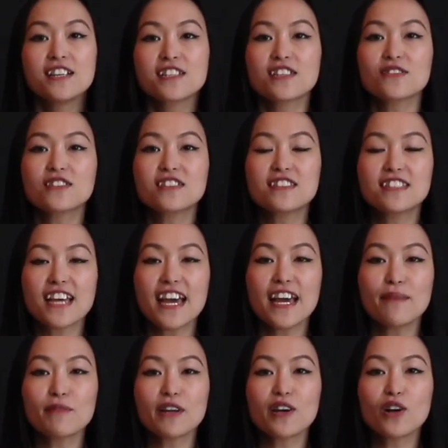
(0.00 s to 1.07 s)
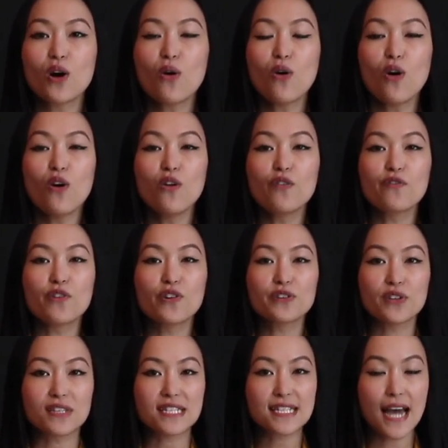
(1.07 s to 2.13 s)
So today I'm going to go over
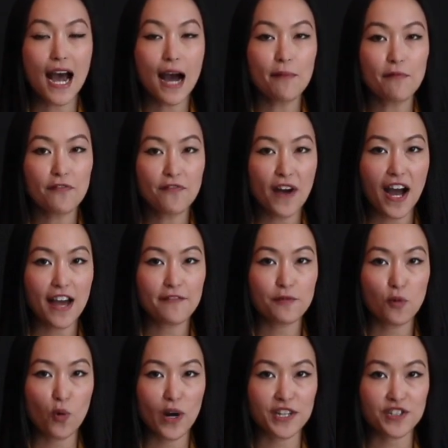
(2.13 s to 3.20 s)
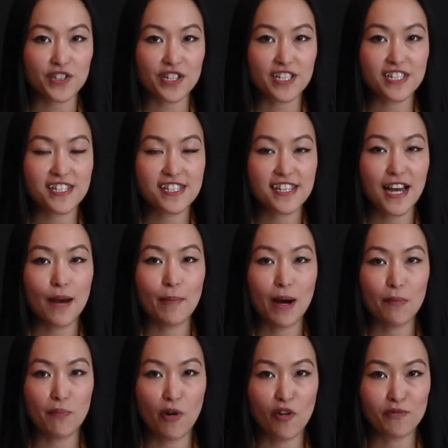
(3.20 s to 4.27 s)
the top 5 questions
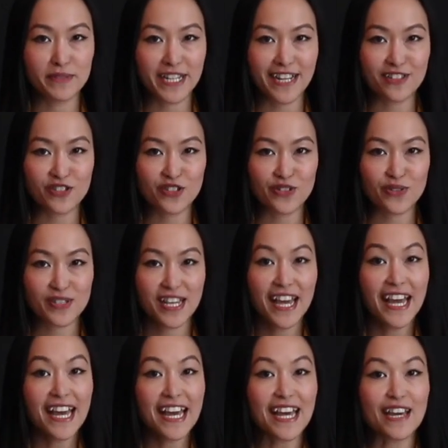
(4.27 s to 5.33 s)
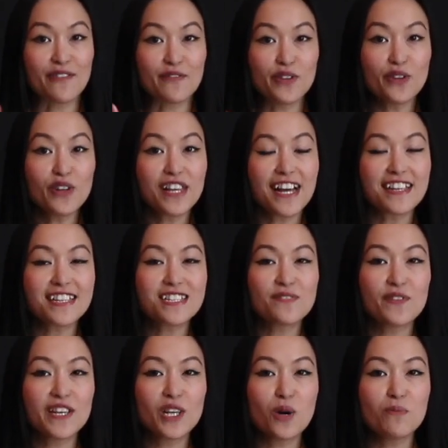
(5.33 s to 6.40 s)
about ballroom dance shoes. If you like this
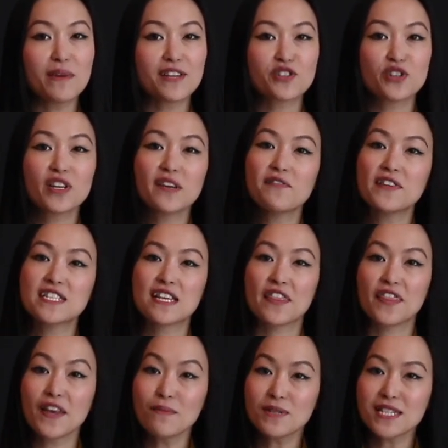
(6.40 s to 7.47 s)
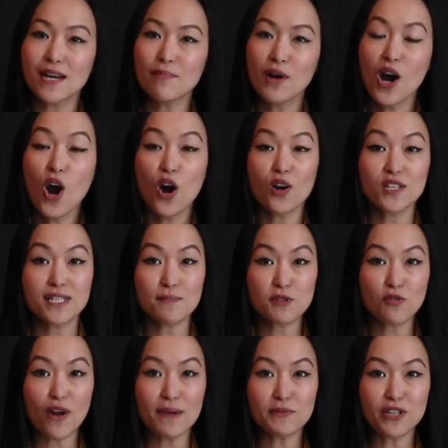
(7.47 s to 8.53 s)
video, make sure to give us a thumbs up or
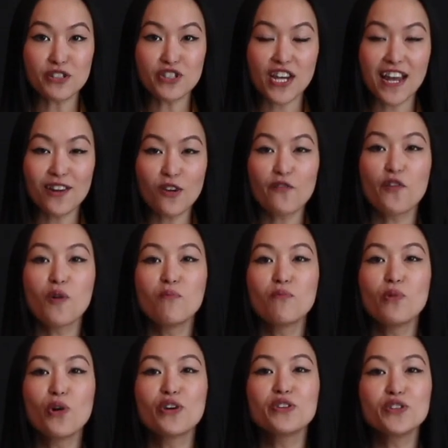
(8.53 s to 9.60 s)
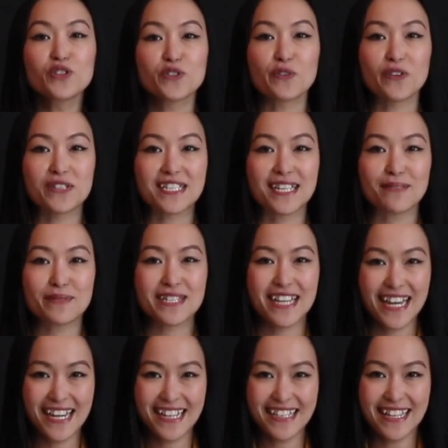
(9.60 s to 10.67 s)
subscribe to our channel for more useful tips.
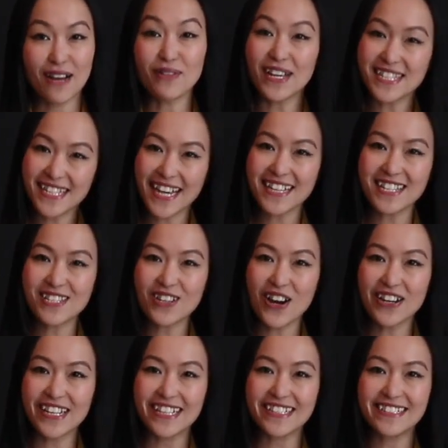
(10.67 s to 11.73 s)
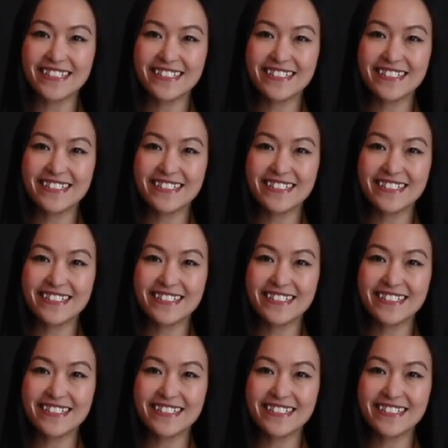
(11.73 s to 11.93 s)
Now let's get started.